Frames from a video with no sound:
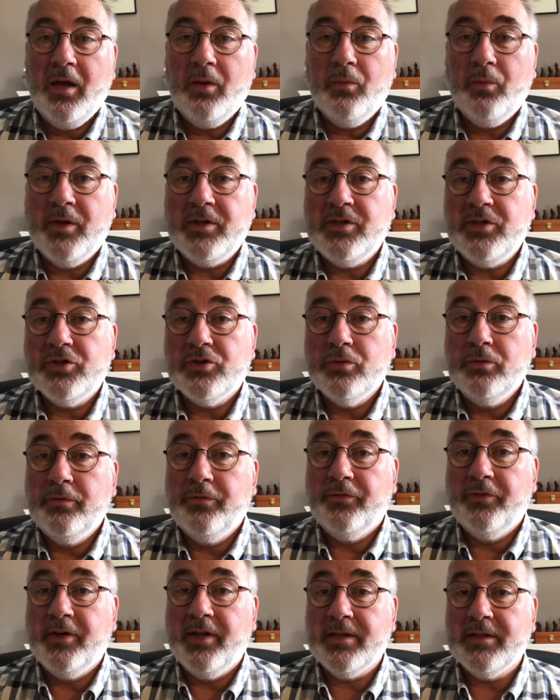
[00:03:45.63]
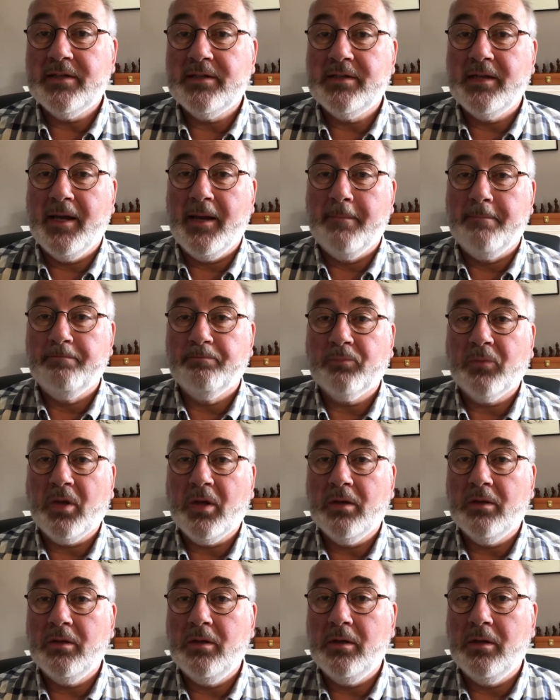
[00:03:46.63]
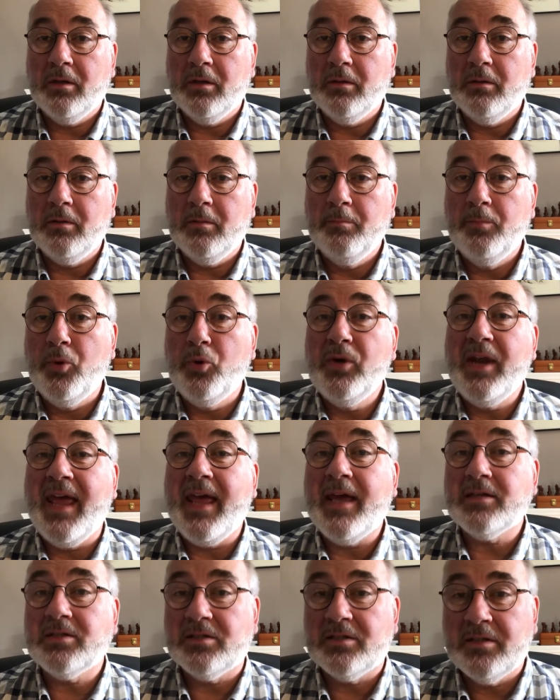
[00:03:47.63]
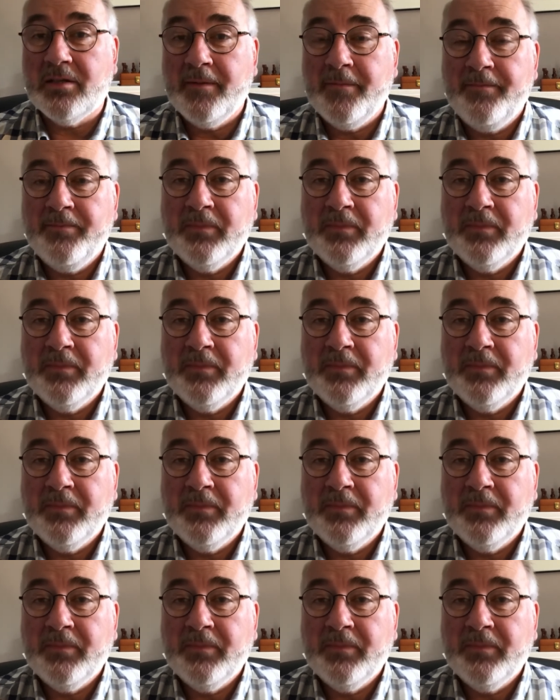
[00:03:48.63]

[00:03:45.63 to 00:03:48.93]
which is over at Bowness.